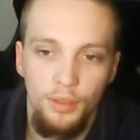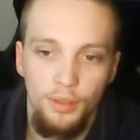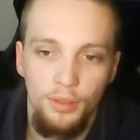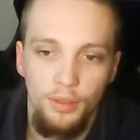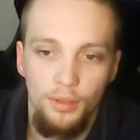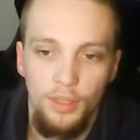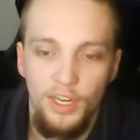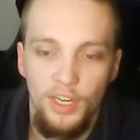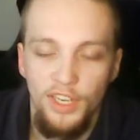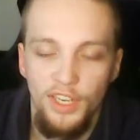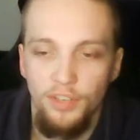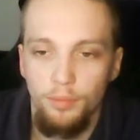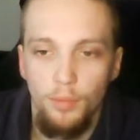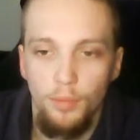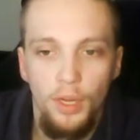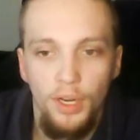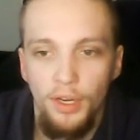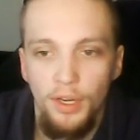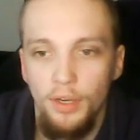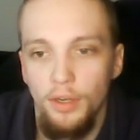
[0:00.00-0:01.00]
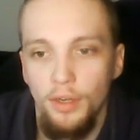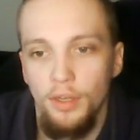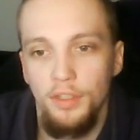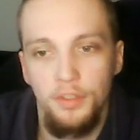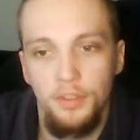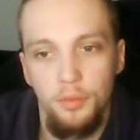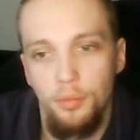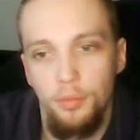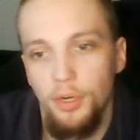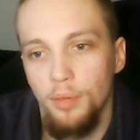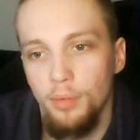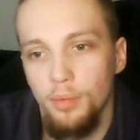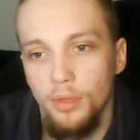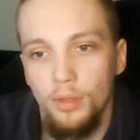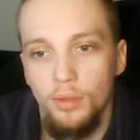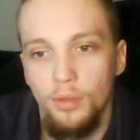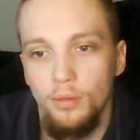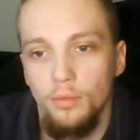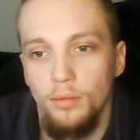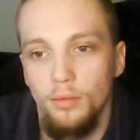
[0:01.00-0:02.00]
Hive mind lizard
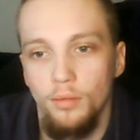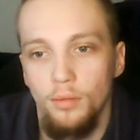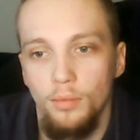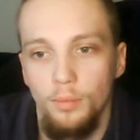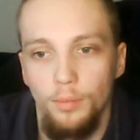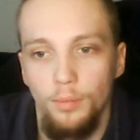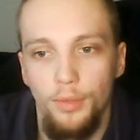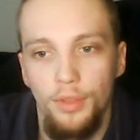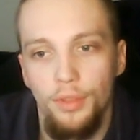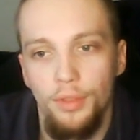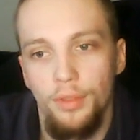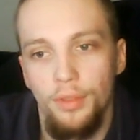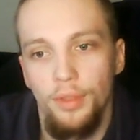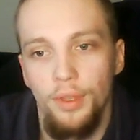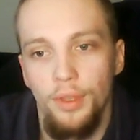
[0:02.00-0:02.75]
people with...